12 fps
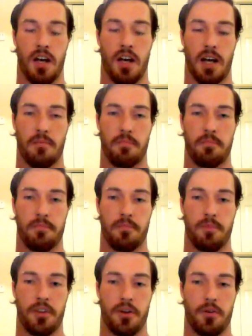Um,
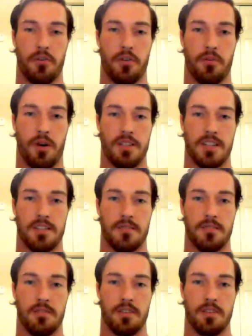with their recruiting
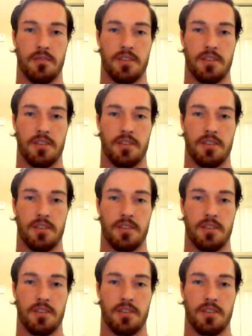process on,